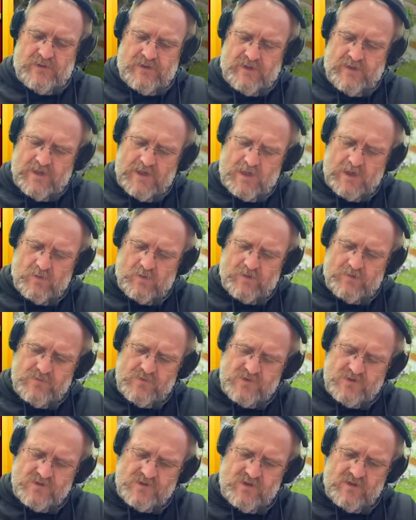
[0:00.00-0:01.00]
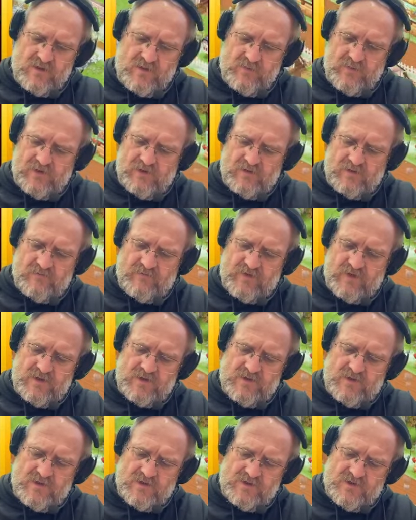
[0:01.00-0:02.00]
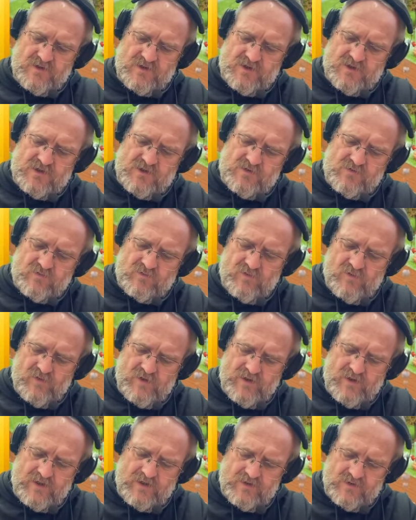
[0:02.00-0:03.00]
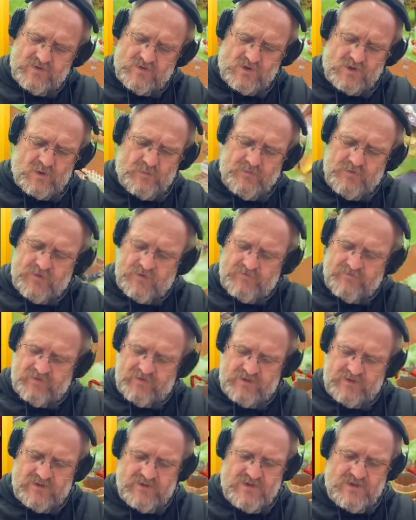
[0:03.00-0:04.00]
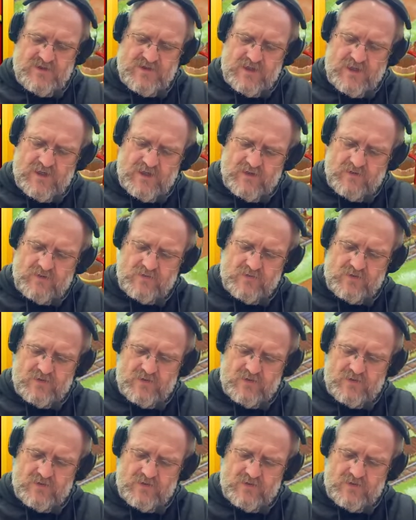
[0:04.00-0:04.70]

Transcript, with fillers: And now I'm just in the middle of destroying and chopping everything down,